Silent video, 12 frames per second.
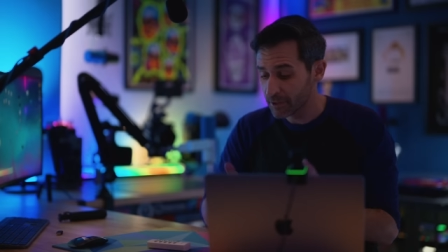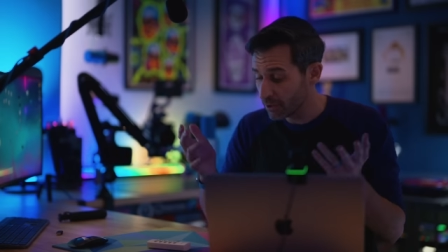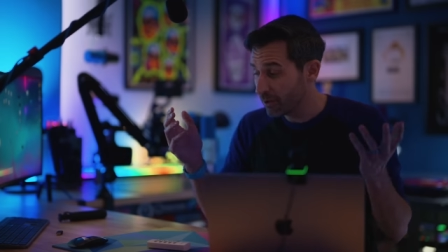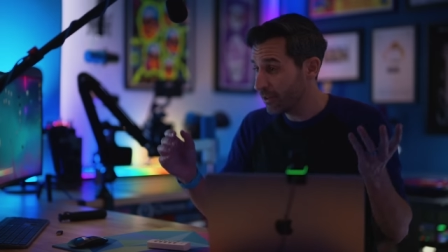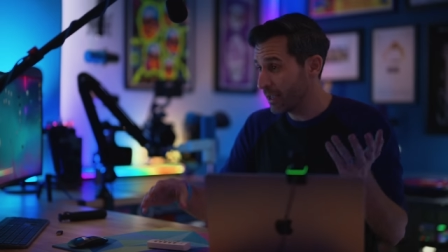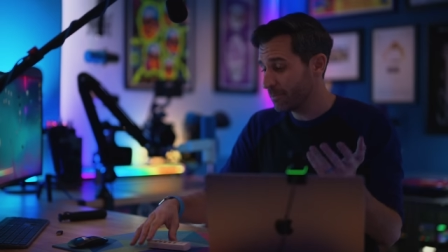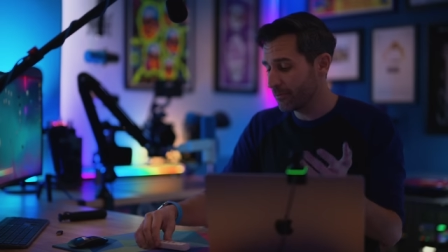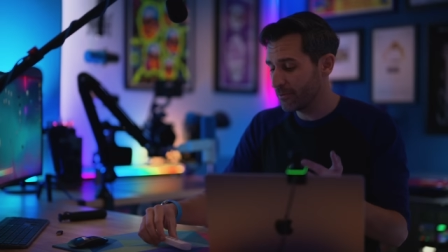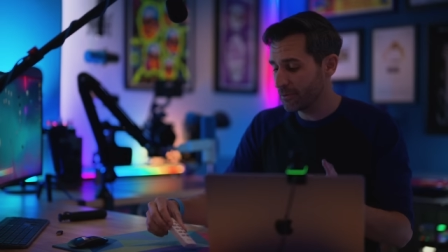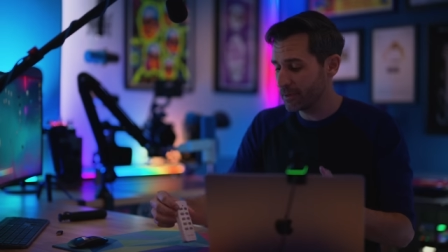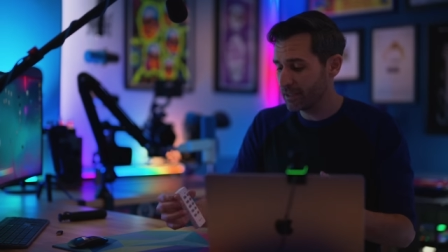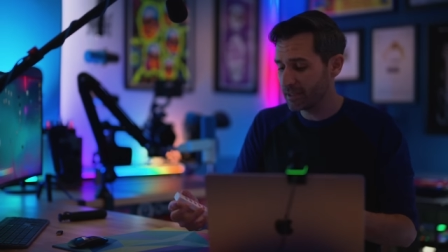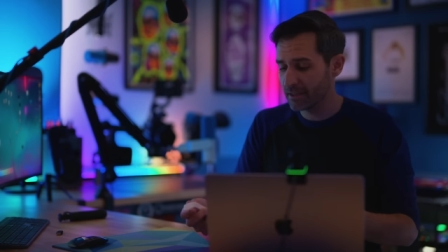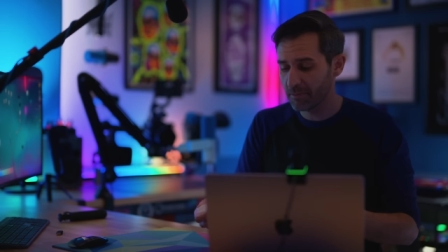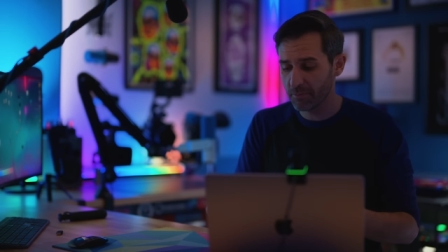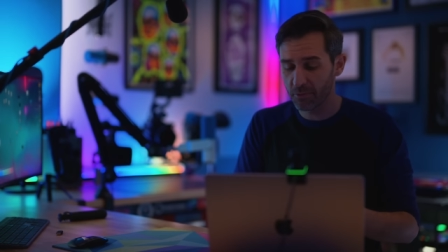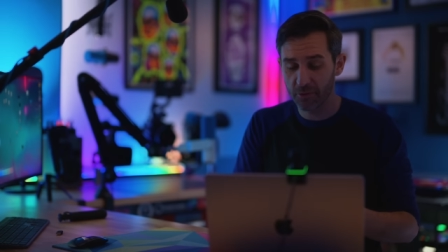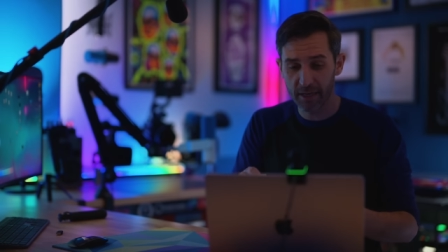So low light performance,
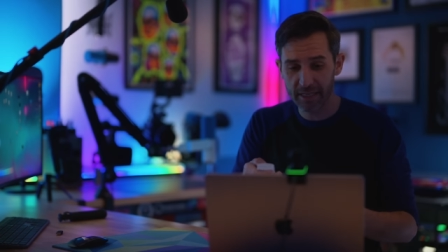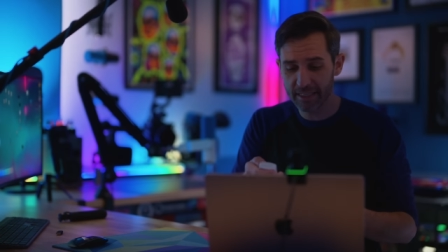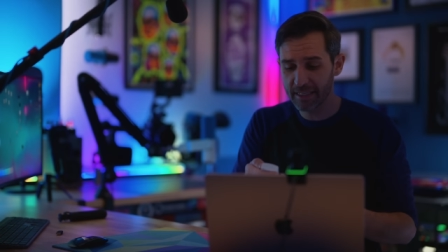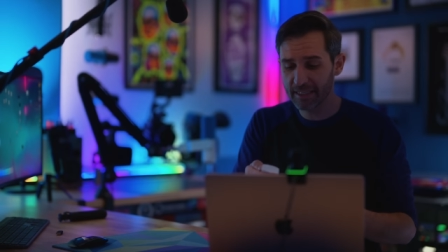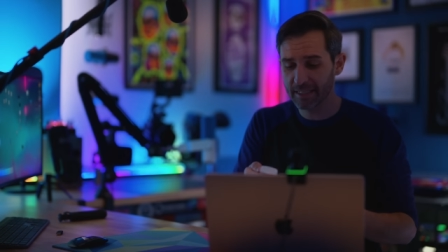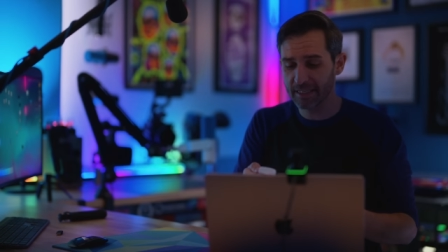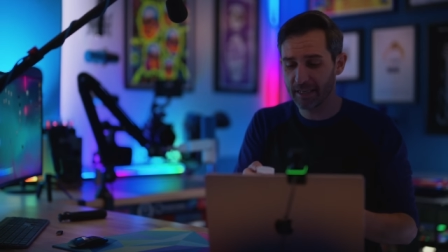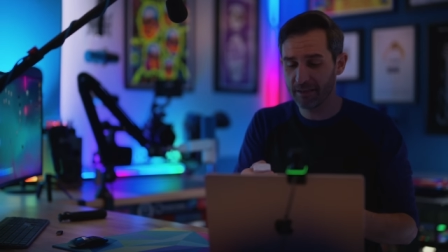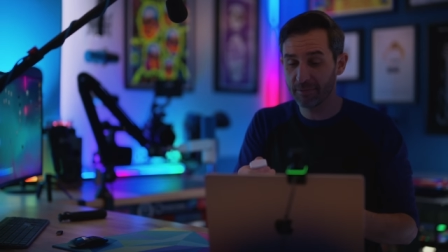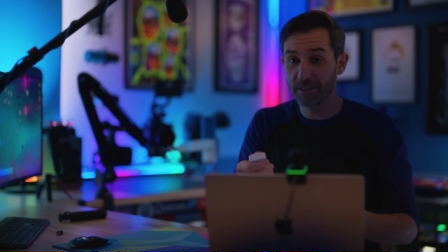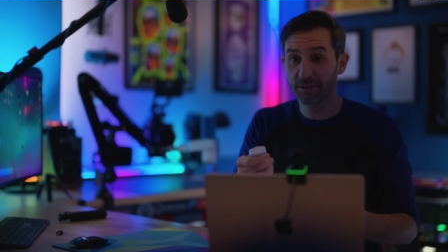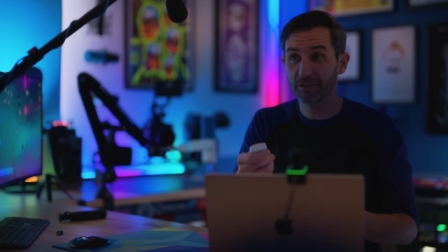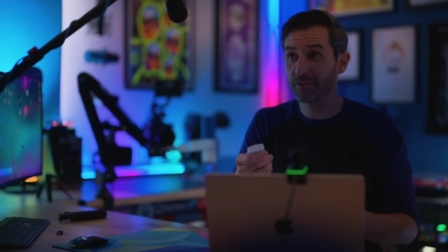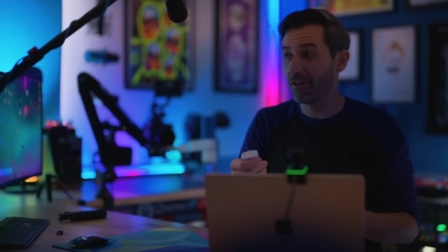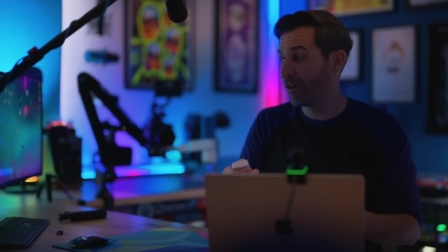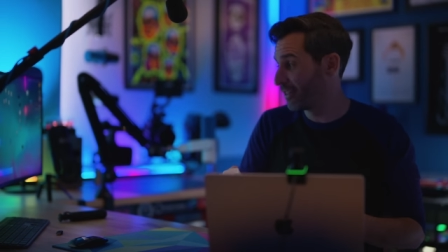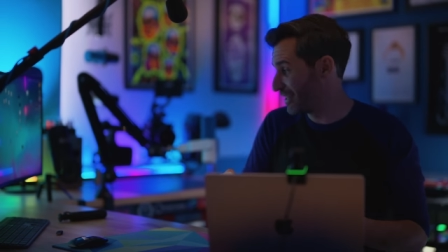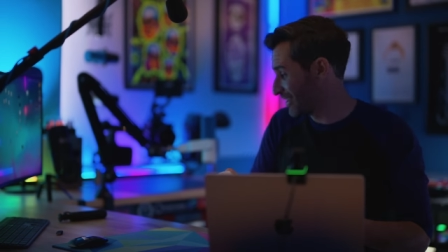pretty decent. Now let me turn
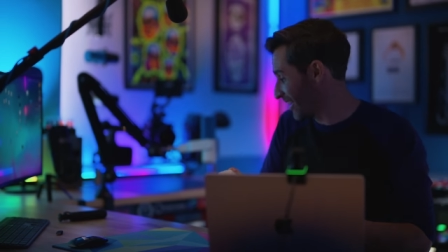all these